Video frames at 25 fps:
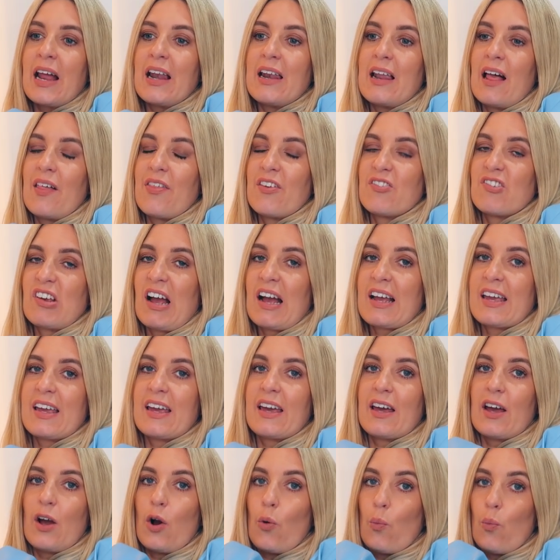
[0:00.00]
leather
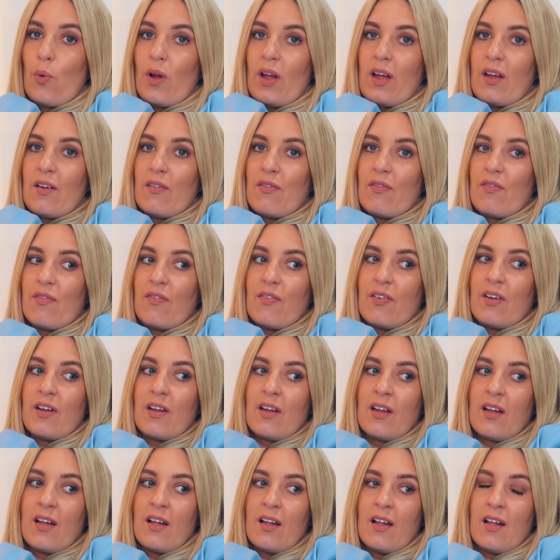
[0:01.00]
jacket with
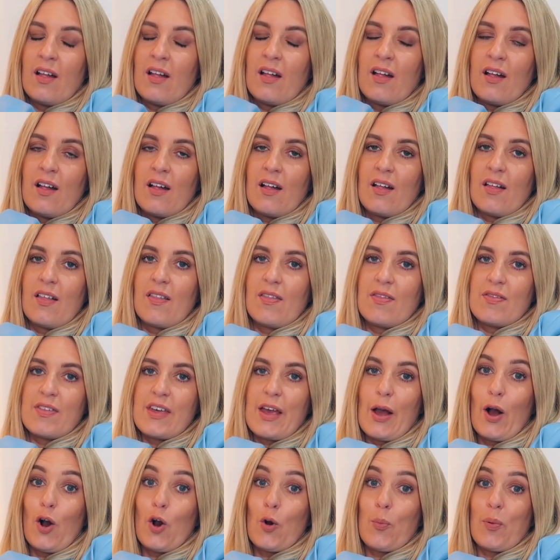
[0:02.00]

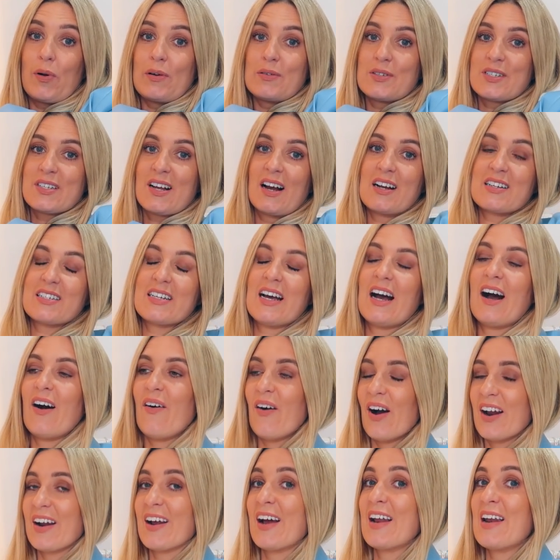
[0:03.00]
the elbows cut
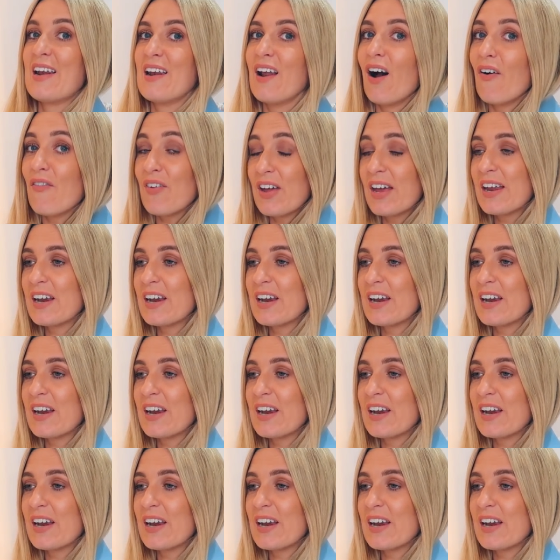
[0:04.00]
out, and I love